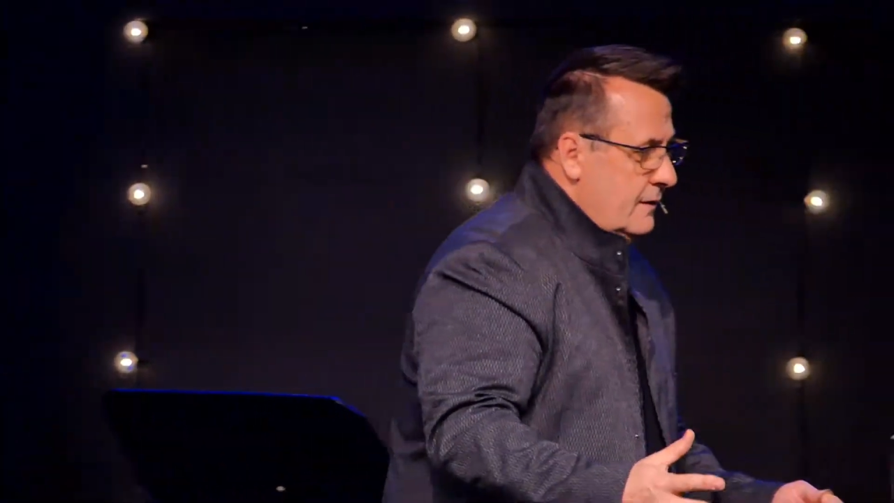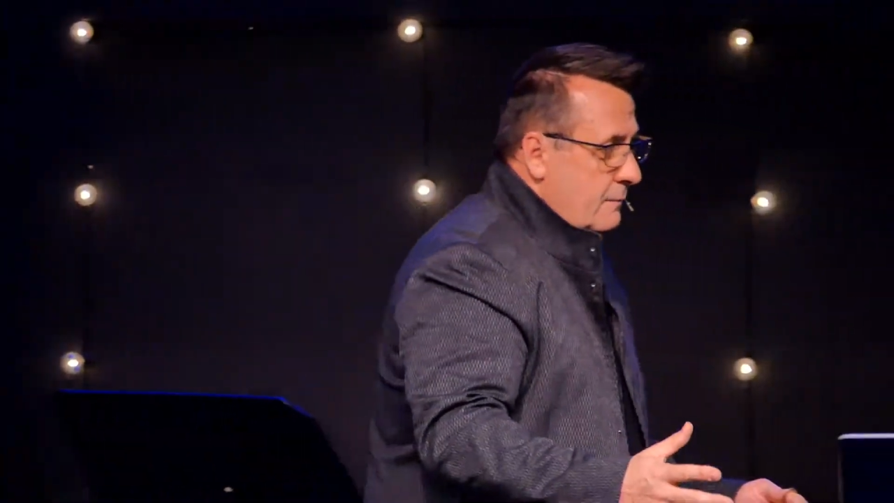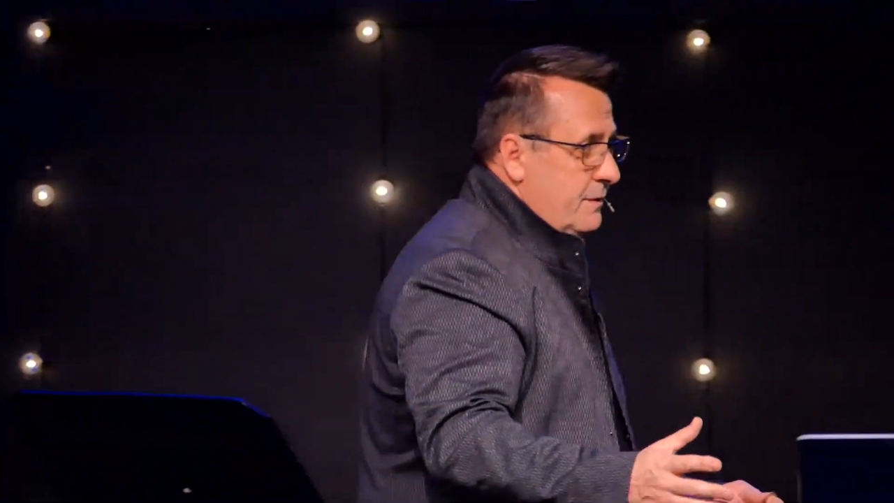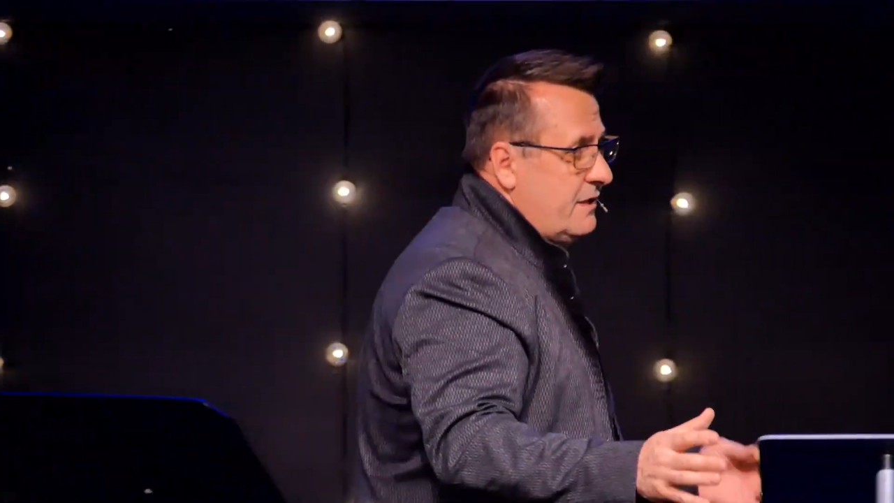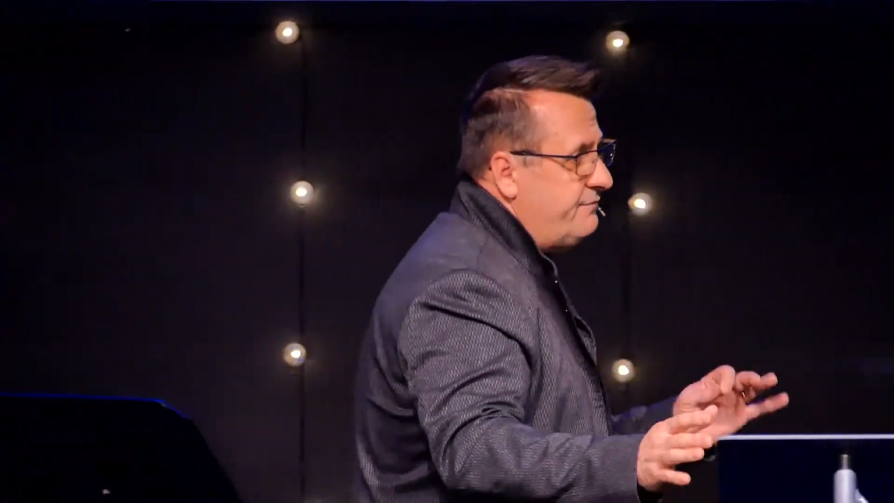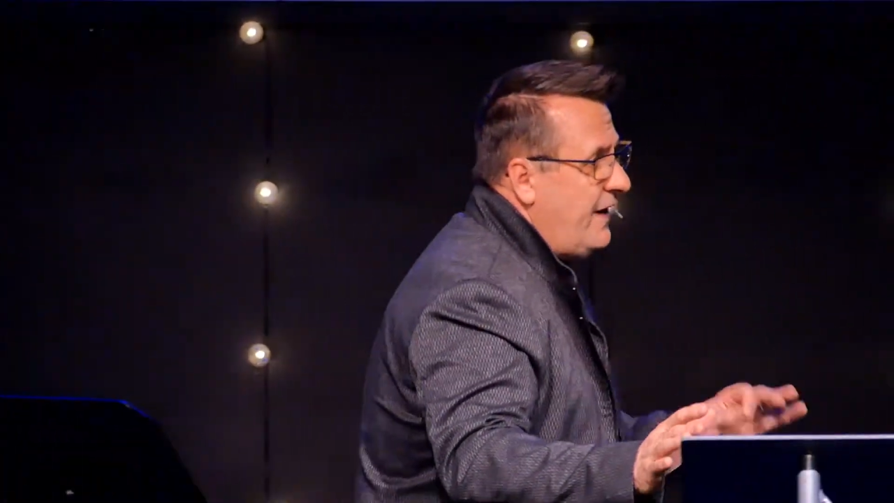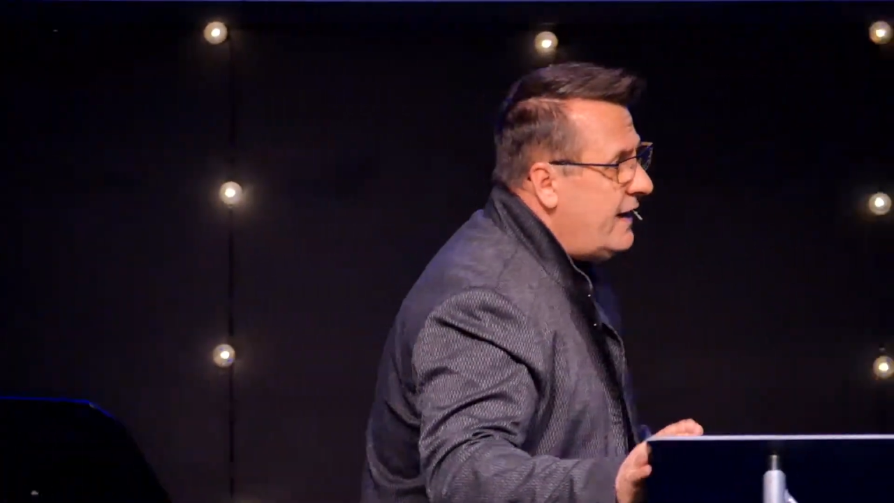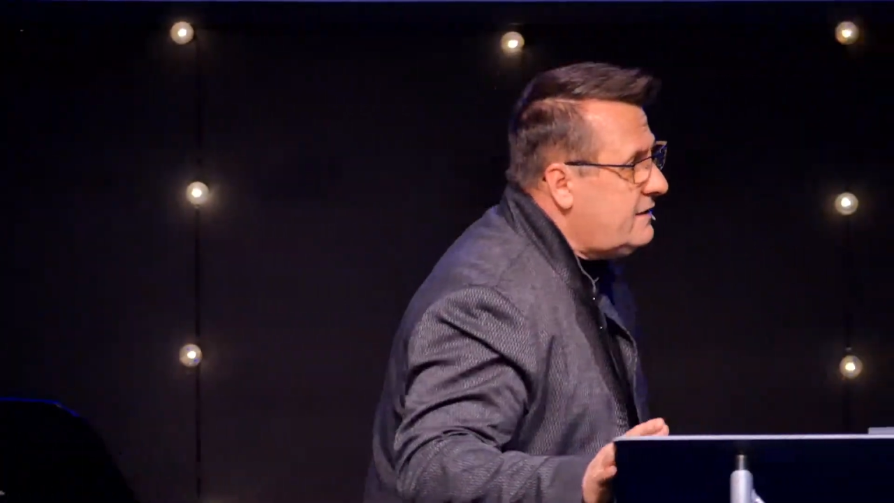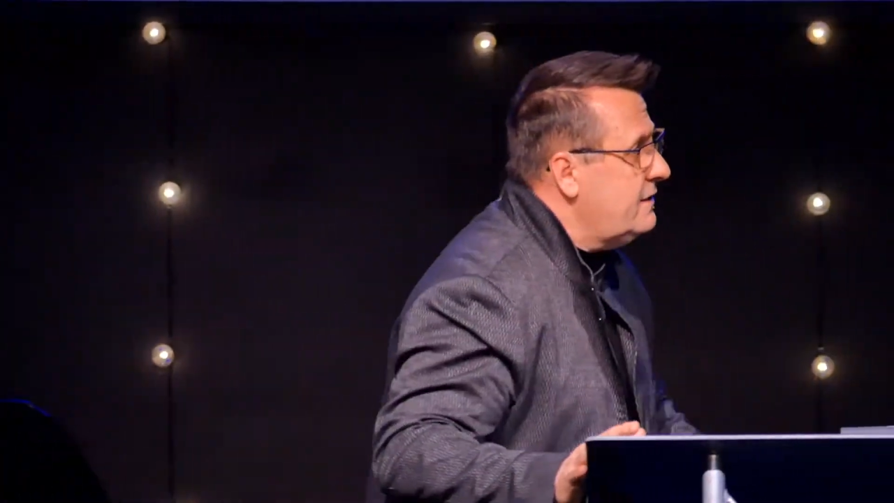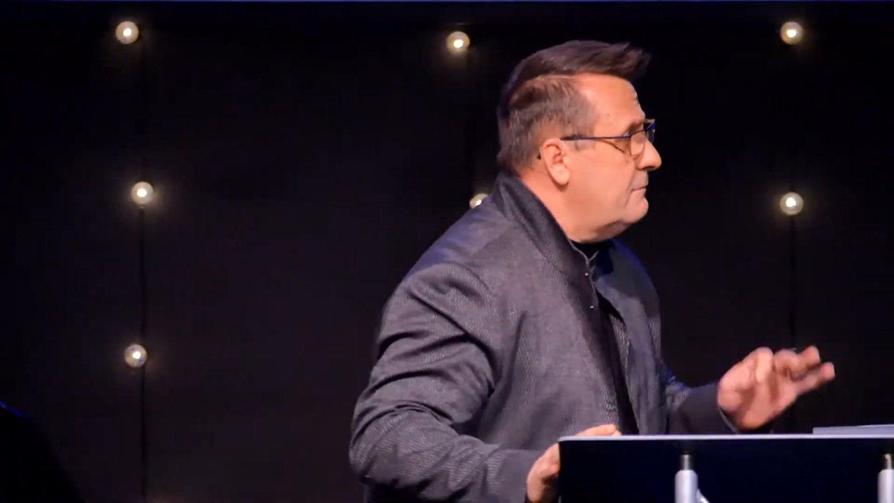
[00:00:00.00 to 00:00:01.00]
But the
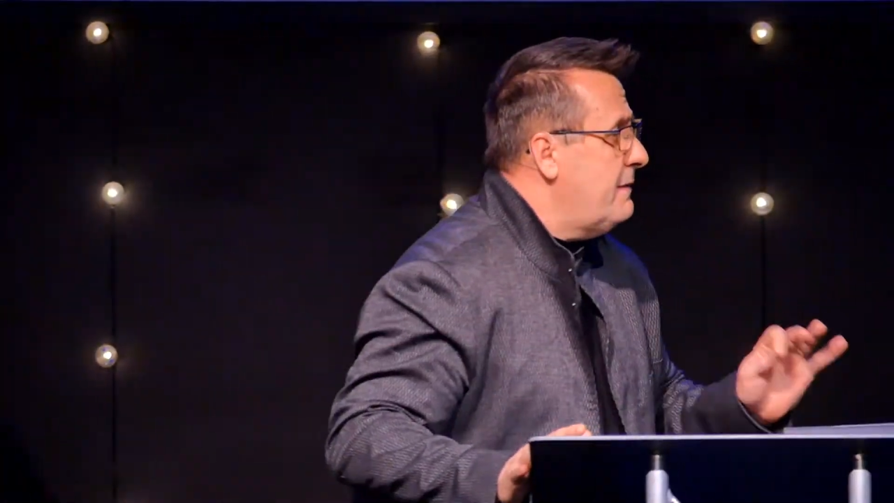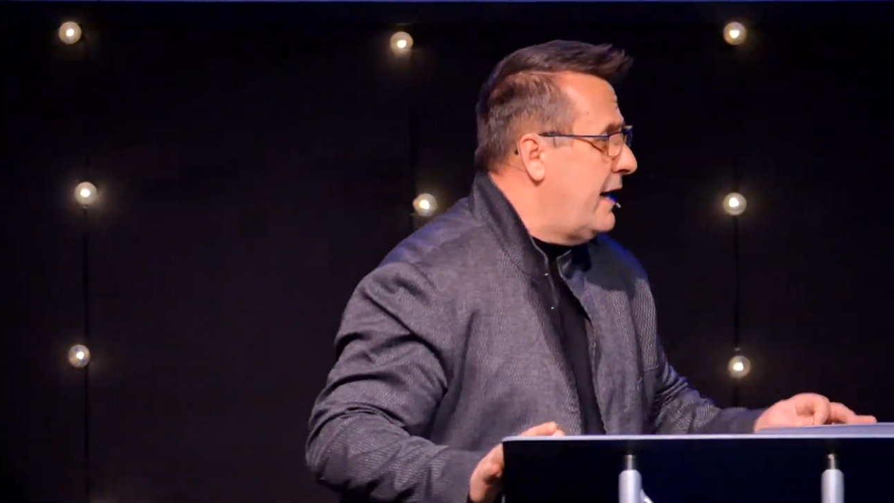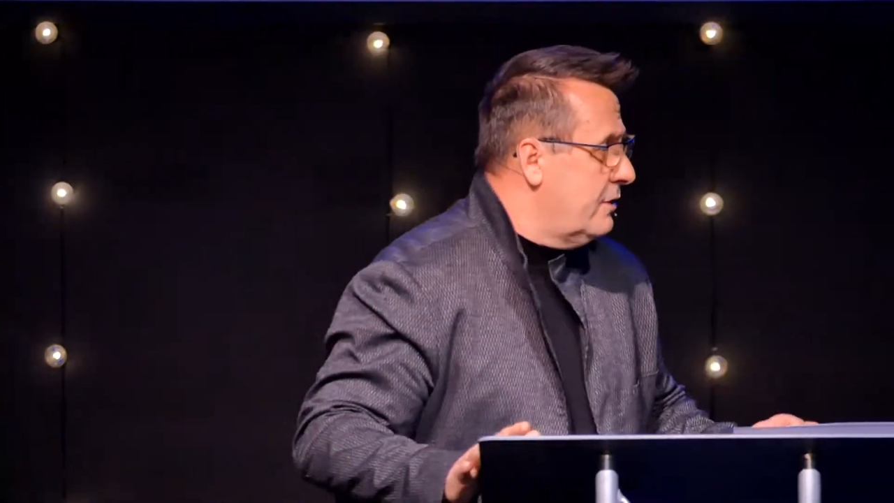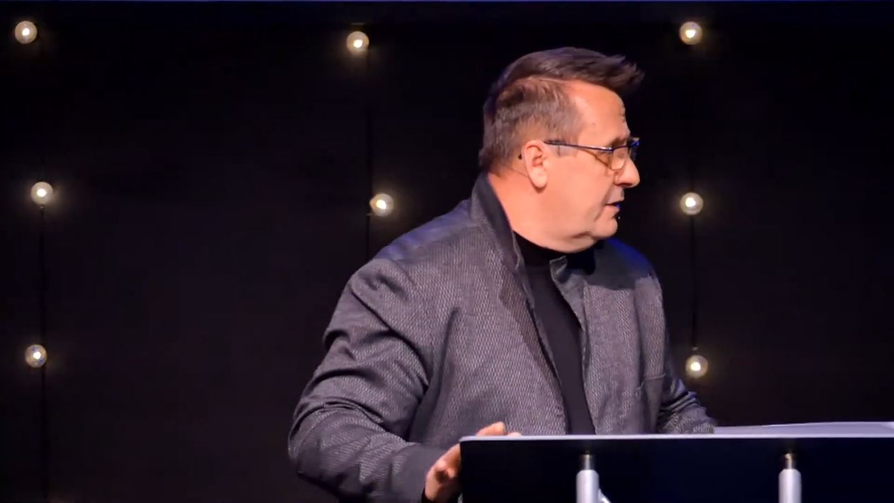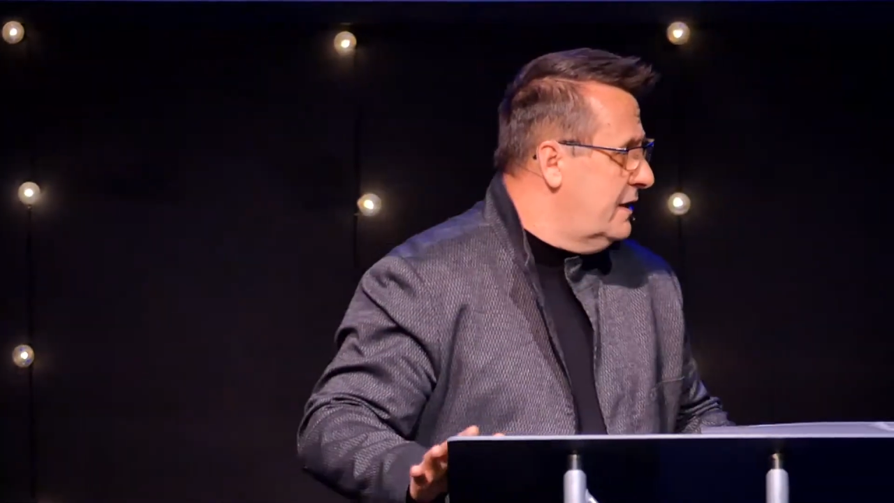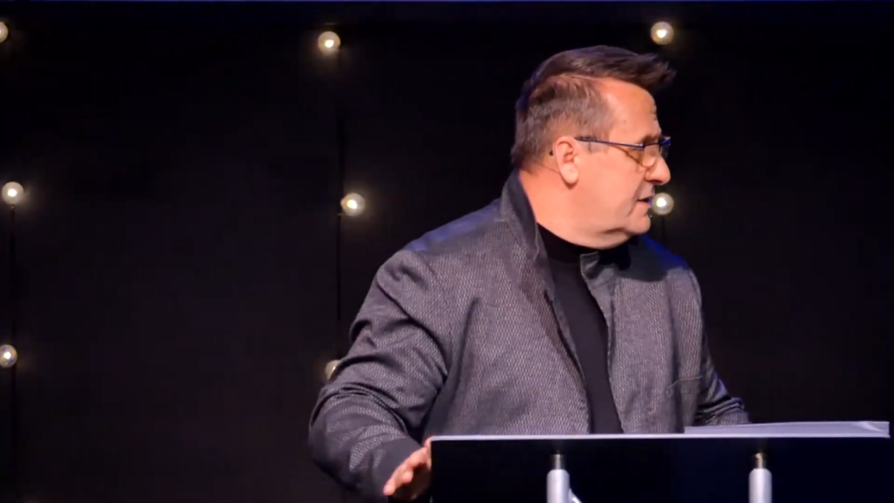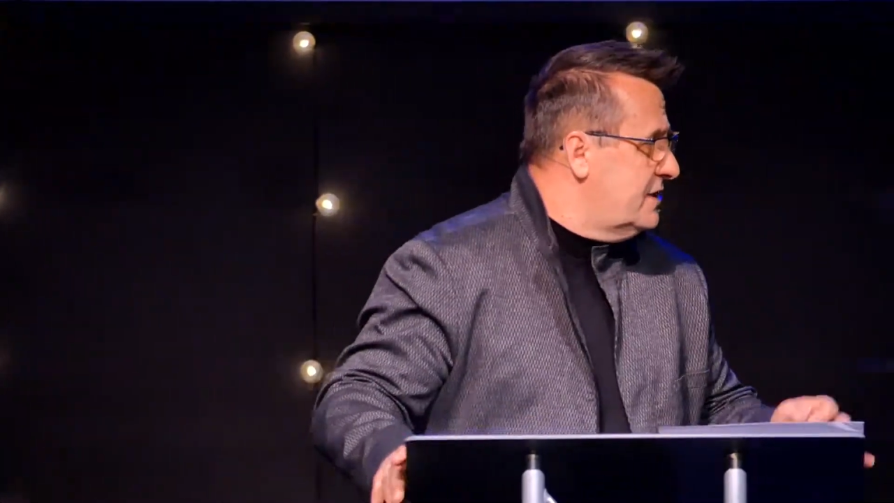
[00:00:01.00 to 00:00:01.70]
fact of the matter is,